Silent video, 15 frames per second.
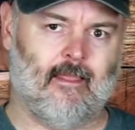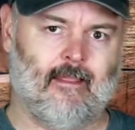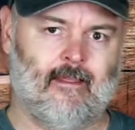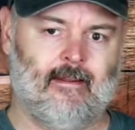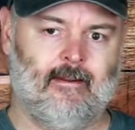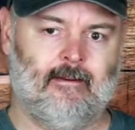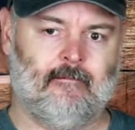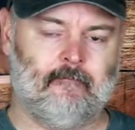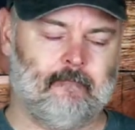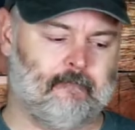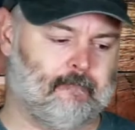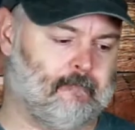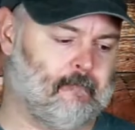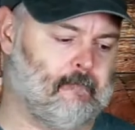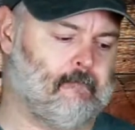and not so
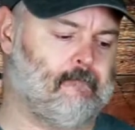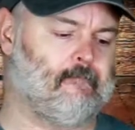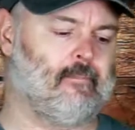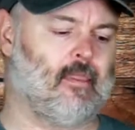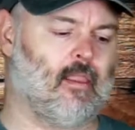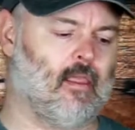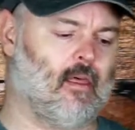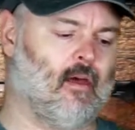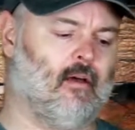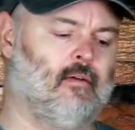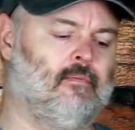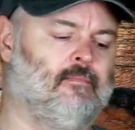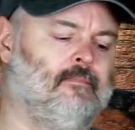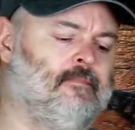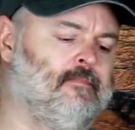much in price.
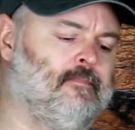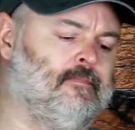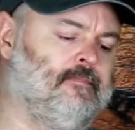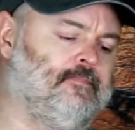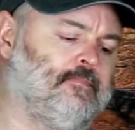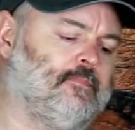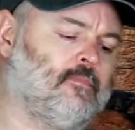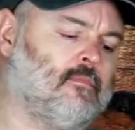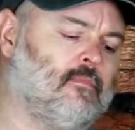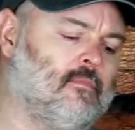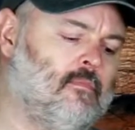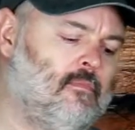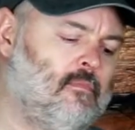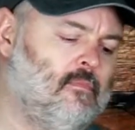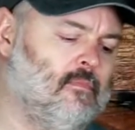I guess actually over
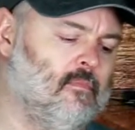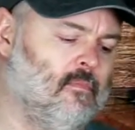the Lord